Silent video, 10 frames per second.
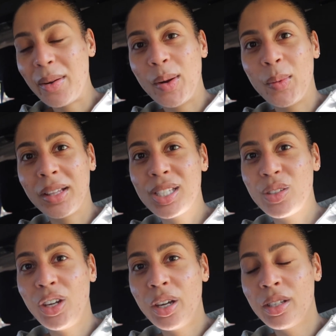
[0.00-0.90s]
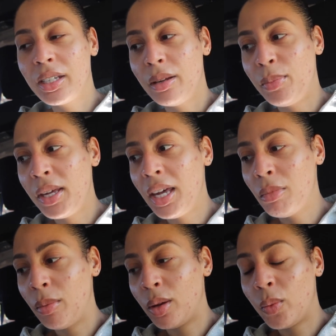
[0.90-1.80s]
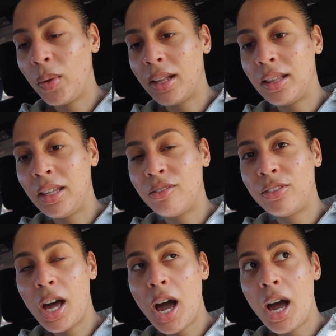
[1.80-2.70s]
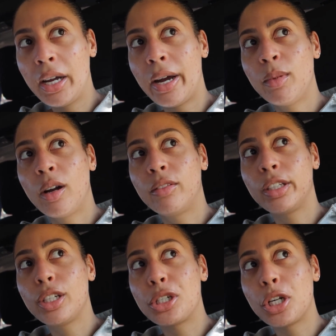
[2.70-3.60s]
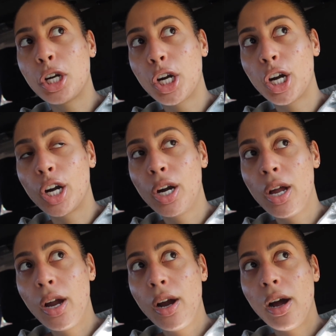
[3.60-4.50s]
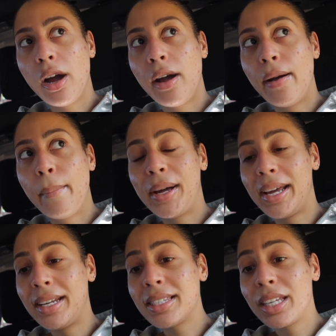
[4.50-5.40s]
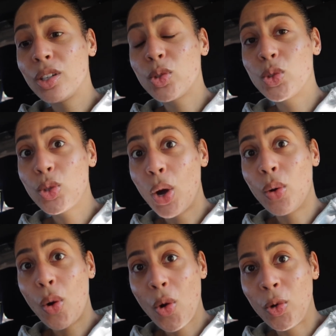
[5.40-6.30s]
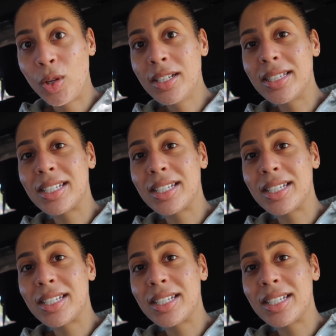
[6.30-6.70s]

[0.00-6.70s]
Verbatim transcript: I don't know what this video is going to be. Maybe a weekly vlog. I'm not really sure. But it is getting so cold.